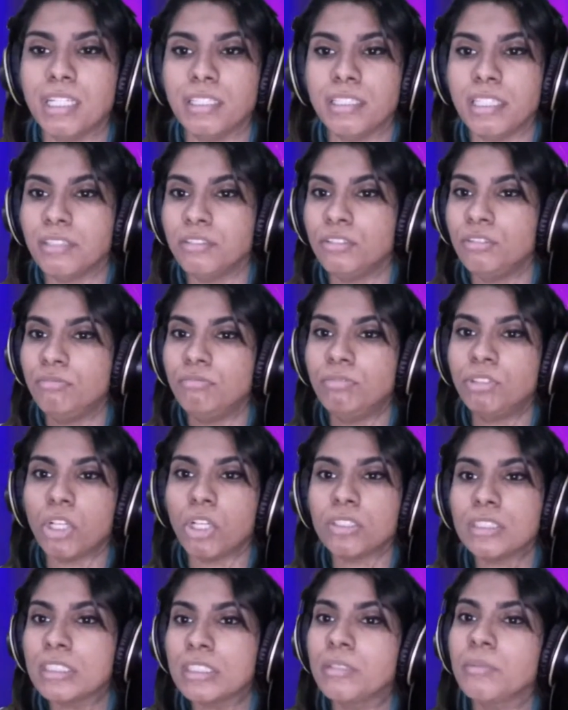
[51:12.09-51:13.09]
They
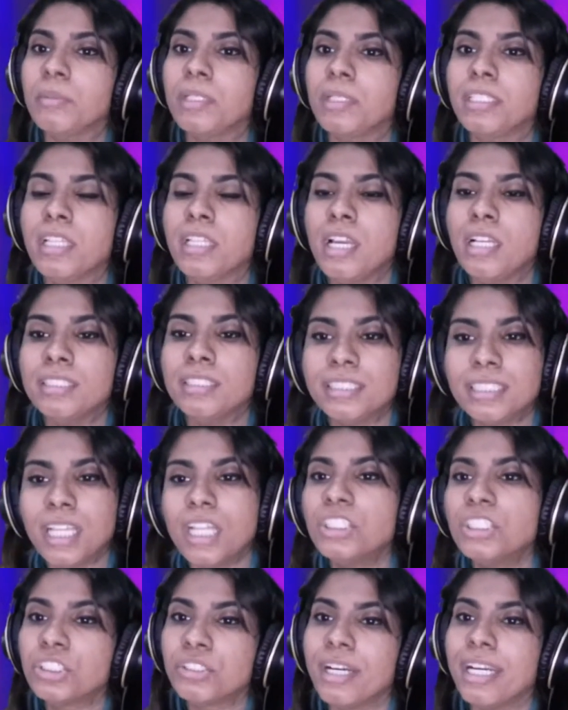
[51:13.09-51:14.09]
jostle with
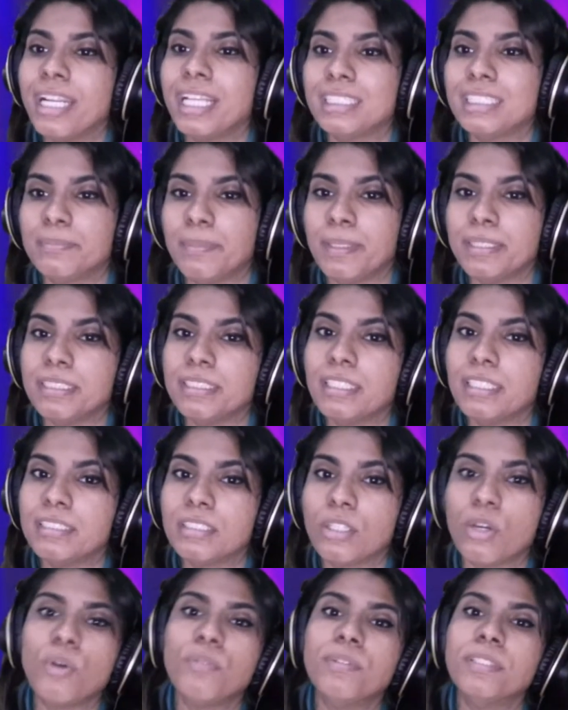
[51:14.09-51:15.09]
such great expenses
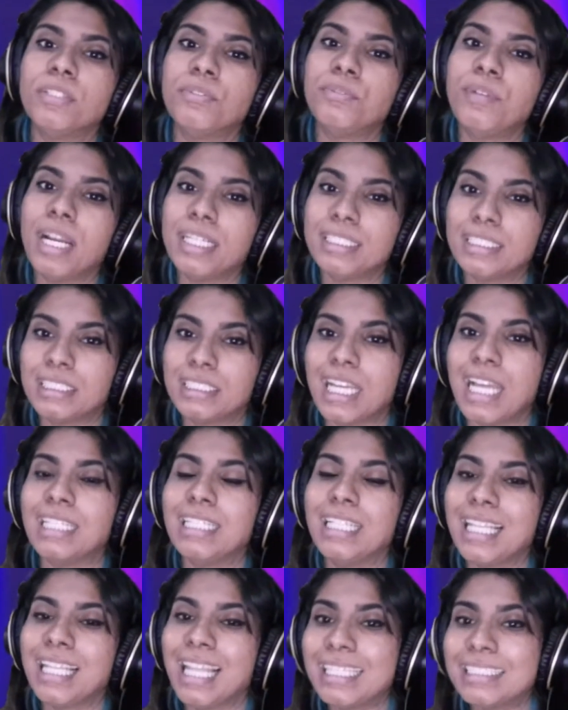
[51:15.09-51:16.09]
over the rights to
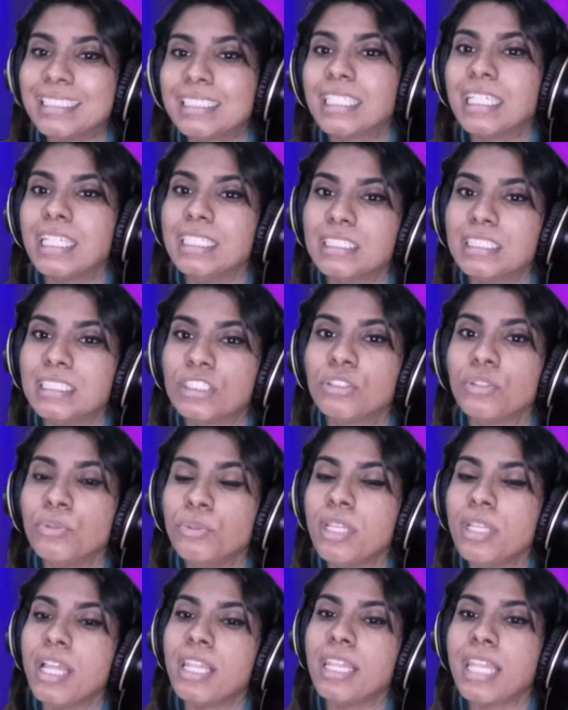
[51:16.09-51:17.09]
add classic hits to
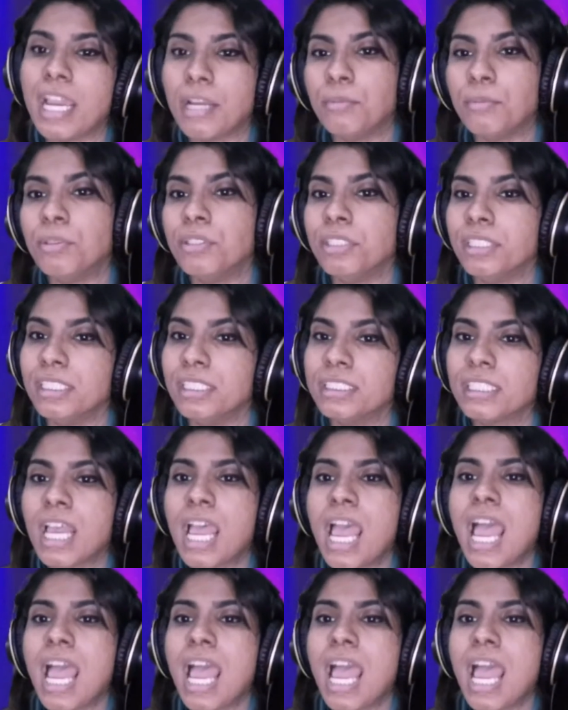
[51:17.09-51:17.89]
their libraries.